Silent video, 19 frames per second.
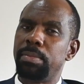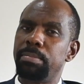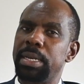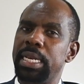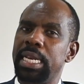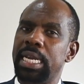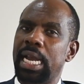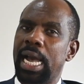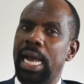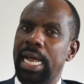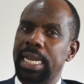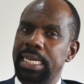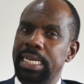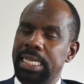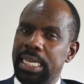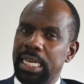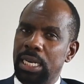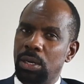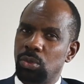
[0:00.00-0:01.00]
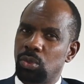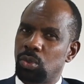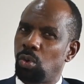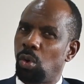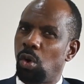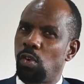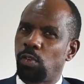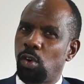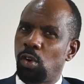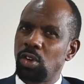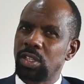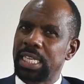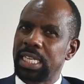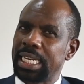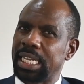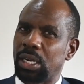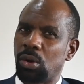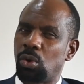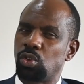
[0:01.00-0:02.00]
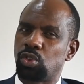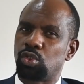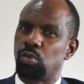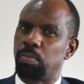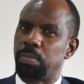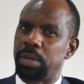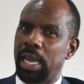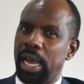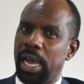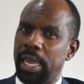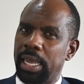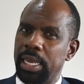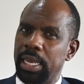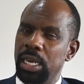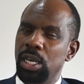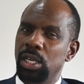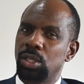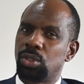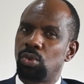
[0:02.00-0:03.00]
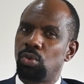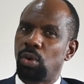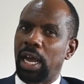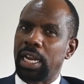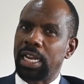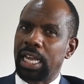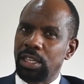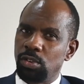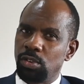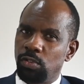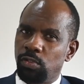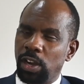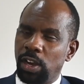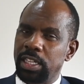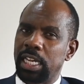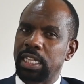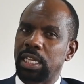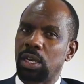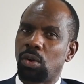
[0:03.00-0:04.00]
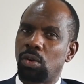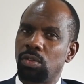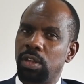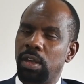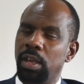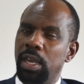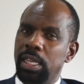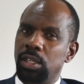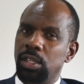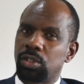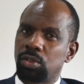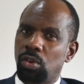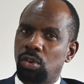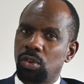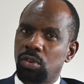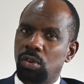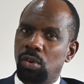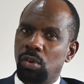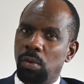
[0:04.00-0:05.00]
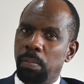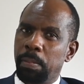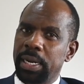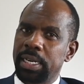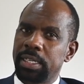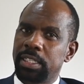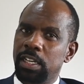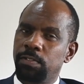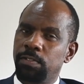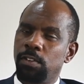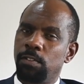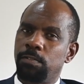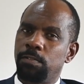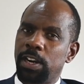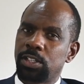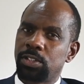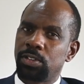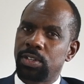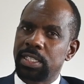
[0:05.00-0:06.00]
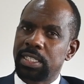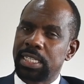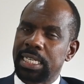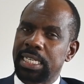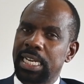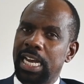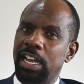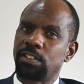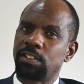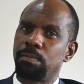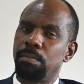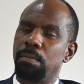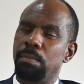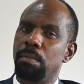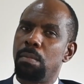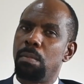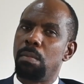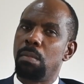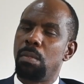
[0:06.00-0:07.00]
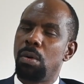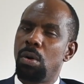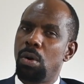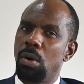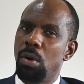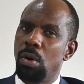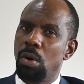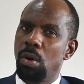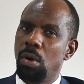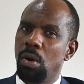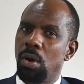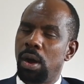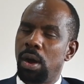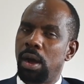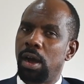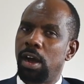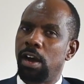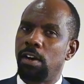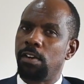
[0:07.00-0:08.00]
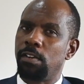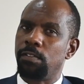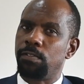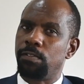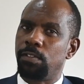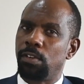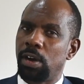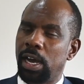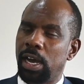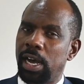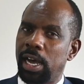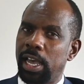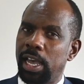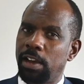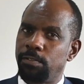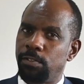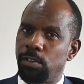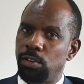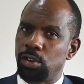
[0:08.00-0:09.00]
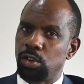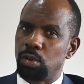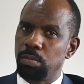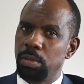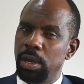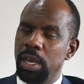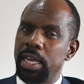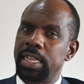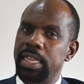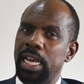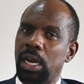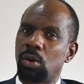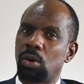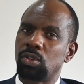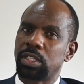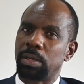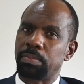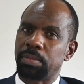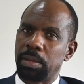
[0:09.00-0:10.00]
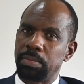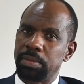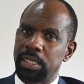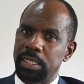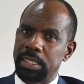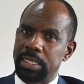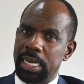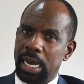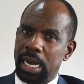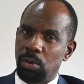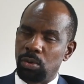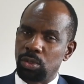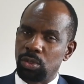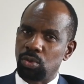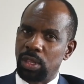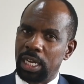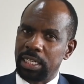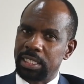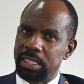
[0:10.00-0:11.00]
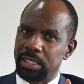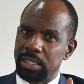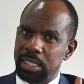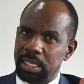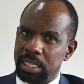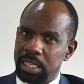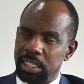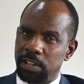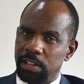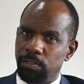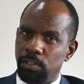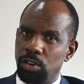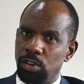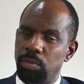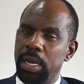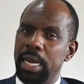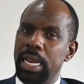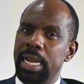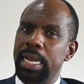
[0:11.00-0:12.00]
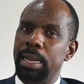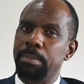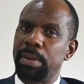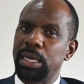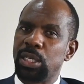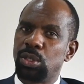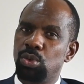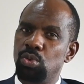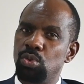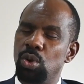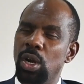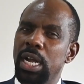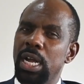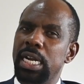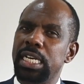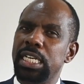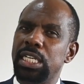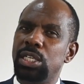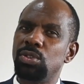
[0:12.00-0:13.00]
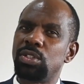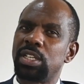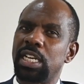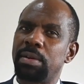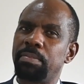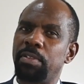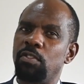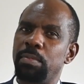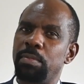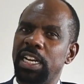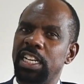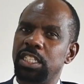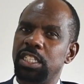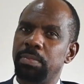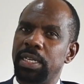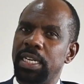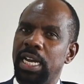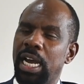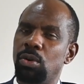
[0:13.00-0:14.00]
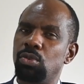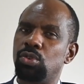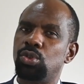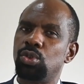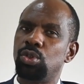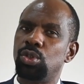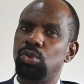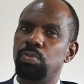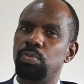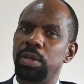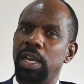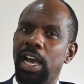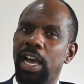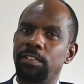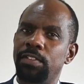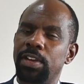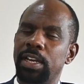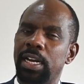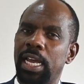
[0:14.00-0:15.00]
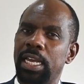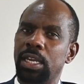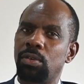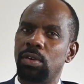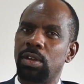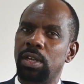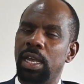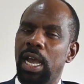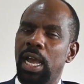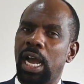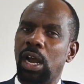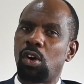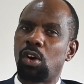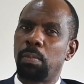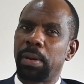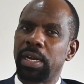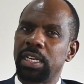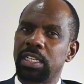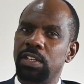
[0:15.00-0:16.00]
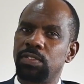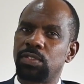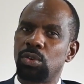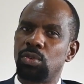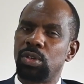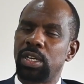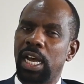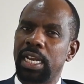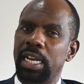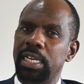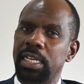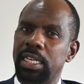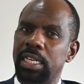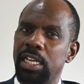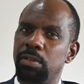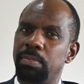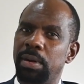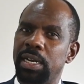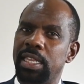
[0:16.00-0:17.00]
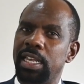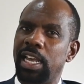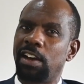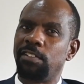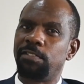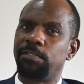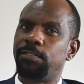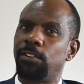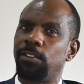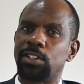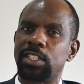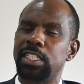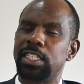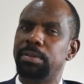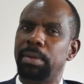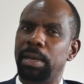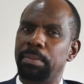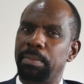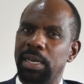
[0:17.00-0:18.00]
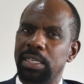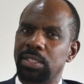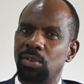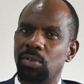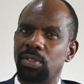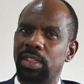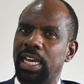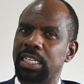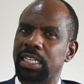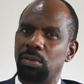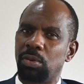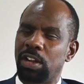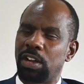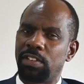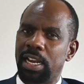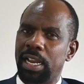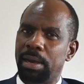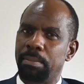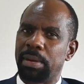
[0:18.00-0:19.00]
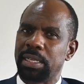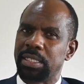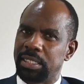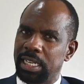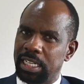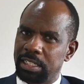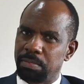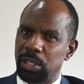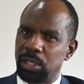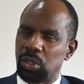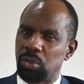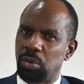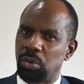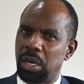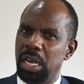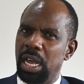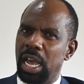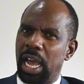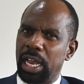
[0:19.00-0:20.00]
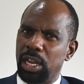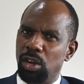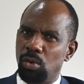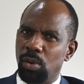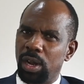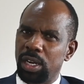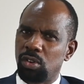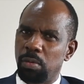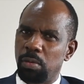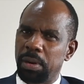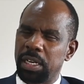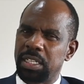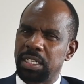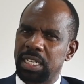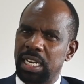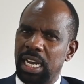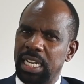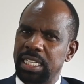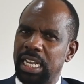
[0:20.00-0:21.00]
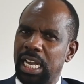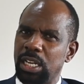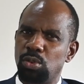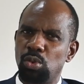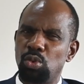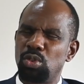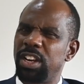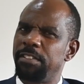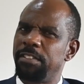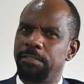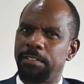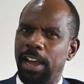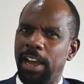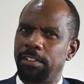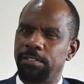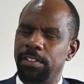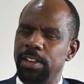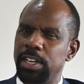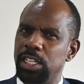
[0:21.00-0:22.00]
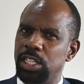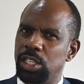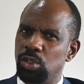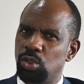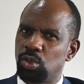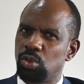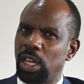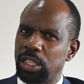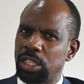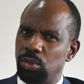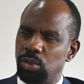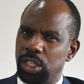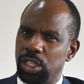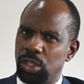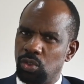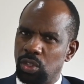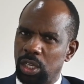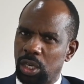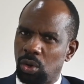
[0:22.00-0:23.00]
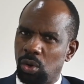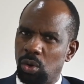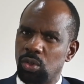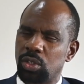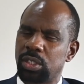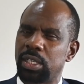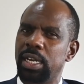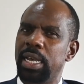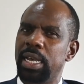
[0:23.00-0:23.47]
meeting 100 kilos. So, of course, that the cost should be high. So, and as you find that the cooperative for factories that has more higher volume, their cost sometimes is down. So that is increase the volume. Number two, reduce the number of management. How should you be having like a cooperative is only 100 kilo, but they have 14 members or 30, whatever number. Just make sure, I know one cooperative has only 5. Reduce so that you reduce the cost.